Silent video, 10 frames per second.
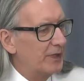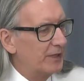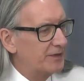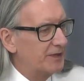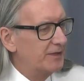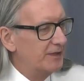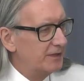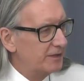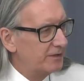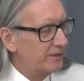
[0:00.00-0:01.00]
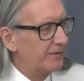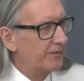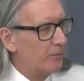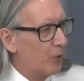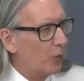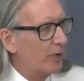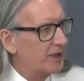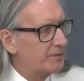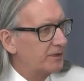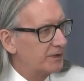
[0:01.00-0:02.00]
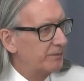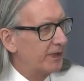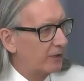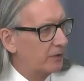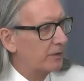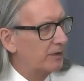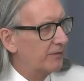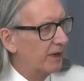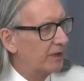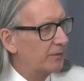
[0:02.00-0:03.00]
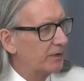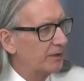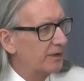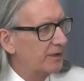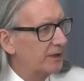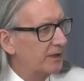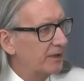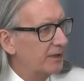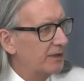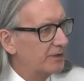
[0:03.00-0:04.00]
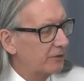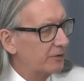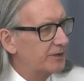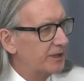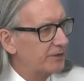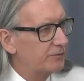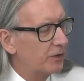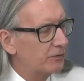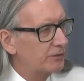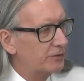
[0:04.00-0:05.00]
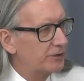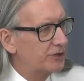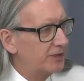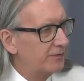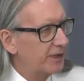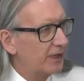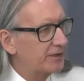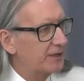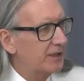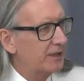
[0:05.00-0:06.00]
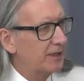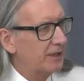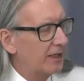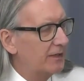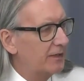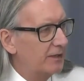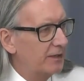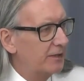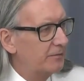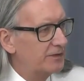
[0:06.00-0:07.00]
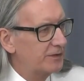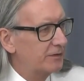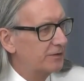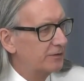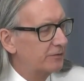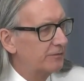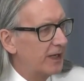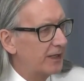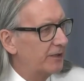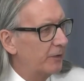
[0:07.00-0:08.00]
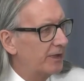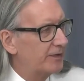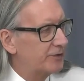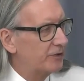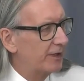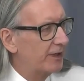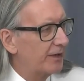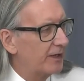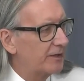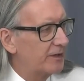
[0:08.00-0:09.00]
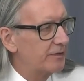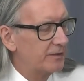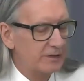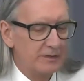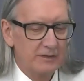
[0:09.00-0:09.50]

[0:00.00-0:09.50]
PFC needed more plasma to be economically viable, and he saw it as his role to achieve that. And he was still sort of nagging away to try and get that done.